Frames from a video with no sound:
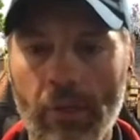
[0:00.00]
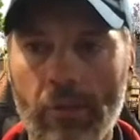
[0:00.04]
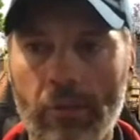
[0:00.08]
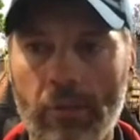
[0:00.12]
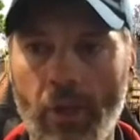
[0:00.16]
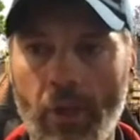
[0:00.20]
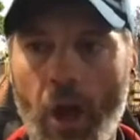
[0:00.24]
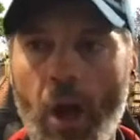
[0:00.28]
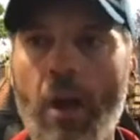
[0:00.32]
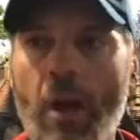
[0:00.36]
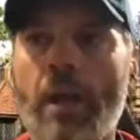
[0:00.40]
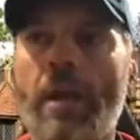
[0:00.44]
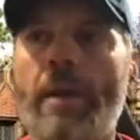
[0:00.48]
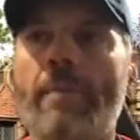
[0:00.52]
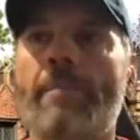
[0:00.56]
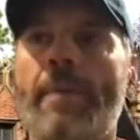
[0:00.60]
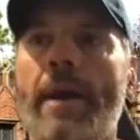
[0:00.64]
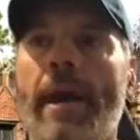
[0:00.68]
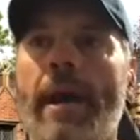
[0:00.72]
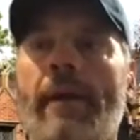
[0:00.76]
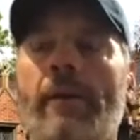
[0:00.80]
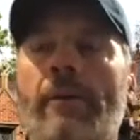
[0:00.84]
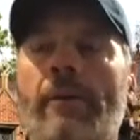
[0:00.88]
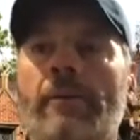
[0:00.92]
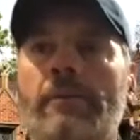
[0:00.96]
talk
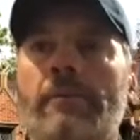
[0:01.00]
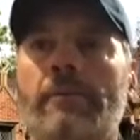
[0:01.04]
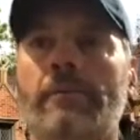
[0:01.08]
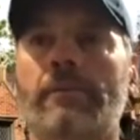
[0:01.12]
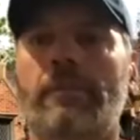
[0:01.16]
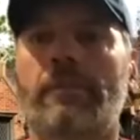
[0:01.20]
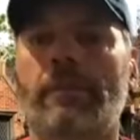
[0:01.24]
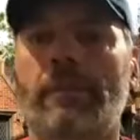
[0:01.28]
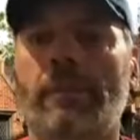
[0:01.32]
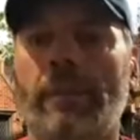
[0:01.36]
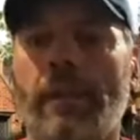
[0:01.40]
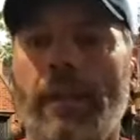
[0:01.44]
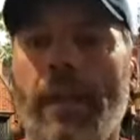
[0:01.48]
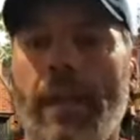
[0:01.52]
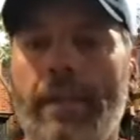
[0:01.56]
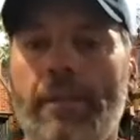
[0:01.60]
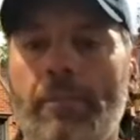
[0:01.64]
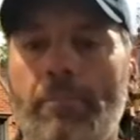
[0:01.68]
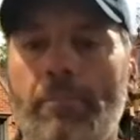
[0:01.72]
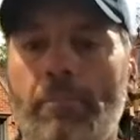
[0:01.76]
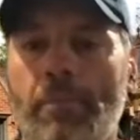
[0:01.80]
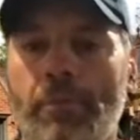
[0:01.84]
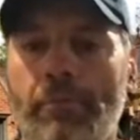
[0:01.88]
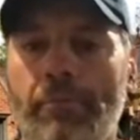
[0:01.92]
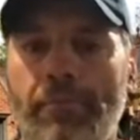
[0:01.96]
about kind of
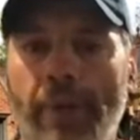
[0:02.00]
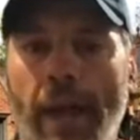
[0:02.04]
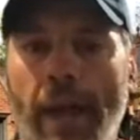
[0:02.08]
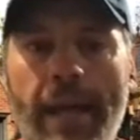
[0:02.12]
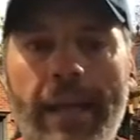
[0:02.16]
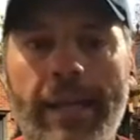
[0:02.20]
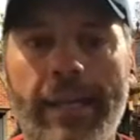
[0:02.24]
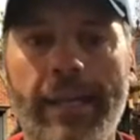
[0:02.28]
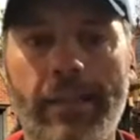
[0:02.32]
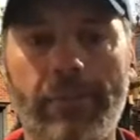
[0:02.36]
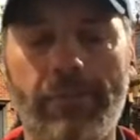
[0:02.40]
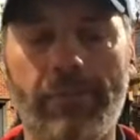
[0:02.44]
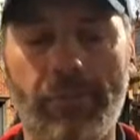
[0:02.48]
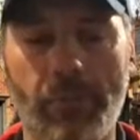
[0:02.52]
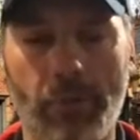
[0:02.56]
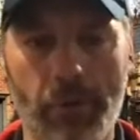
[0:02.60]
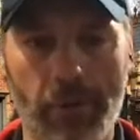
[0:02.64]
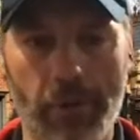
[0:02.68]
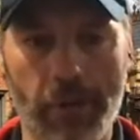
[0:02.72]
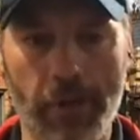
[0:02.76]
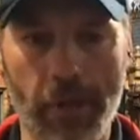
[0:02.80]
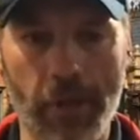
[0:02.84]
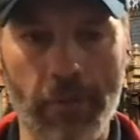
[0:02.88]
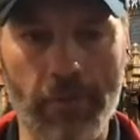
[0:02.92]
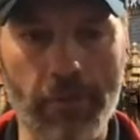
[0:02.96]
providing for the
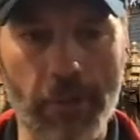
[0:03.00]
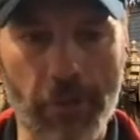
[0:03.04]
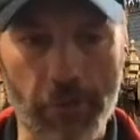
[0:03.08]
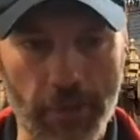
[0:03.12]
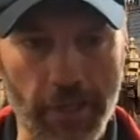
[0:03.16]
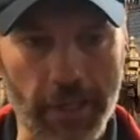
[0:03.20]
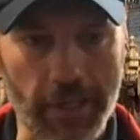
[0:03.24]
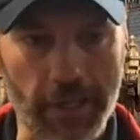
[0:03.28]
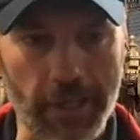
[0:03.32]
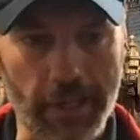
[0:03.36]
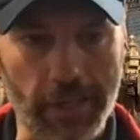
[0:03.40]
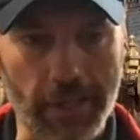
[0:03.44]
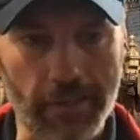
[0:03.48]
community